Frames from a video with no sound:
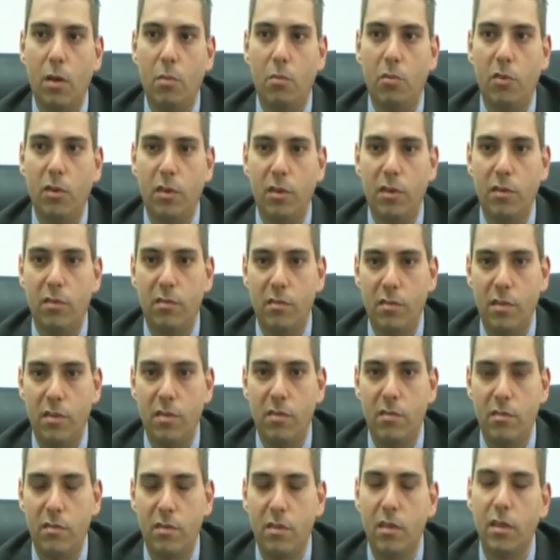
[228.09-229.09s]

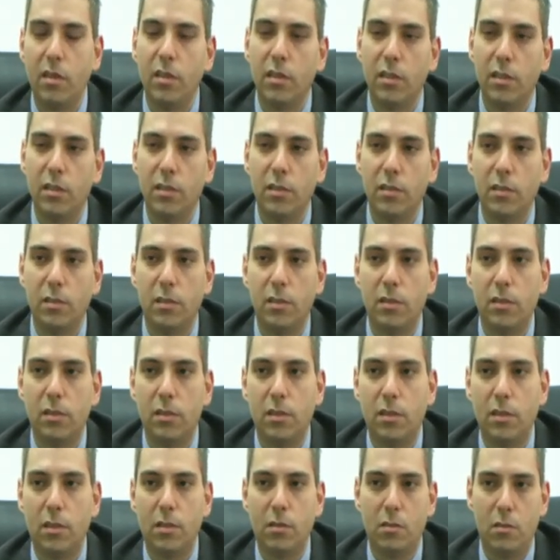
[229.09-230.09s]
operators
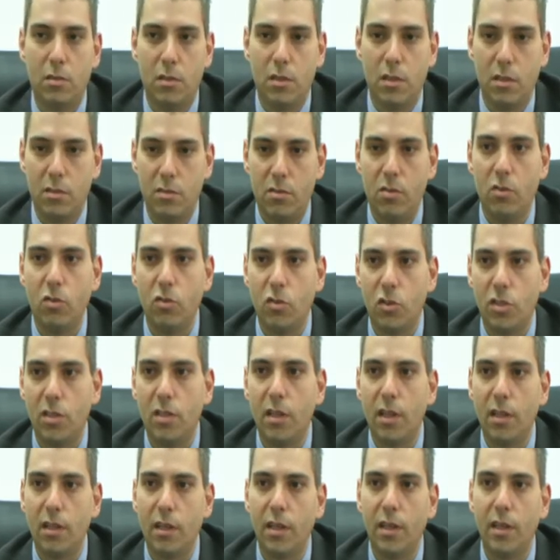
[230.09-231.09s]
the solution
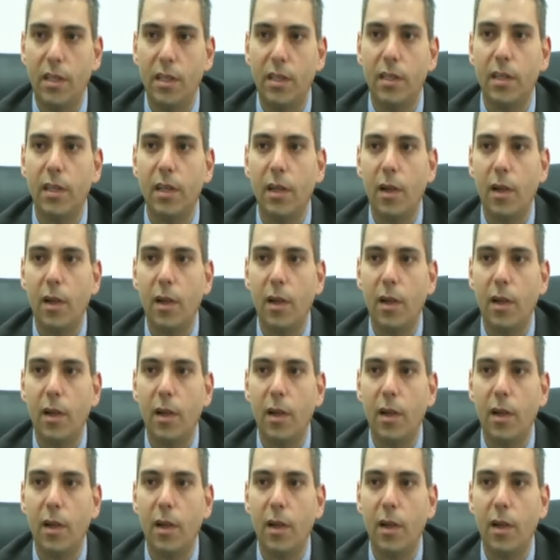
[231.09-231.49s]
that they need.